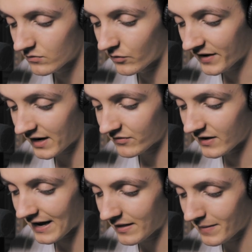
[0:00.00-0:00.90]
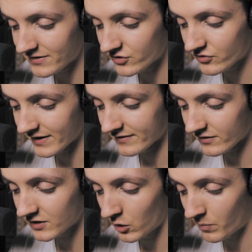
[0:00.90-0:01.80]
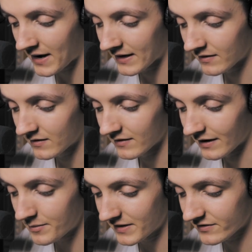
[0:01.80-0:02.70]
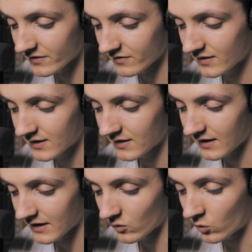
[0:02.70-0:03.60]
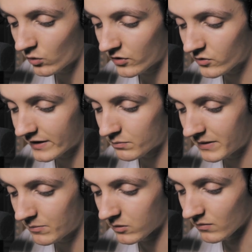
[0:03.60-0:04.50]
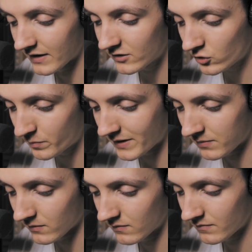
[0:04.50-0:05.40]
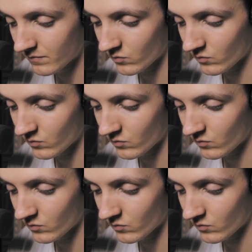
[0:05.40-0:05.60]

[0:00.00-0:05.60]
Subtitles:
"for the governor and magistrates are to go by, and the ministers, and all the great people and good people,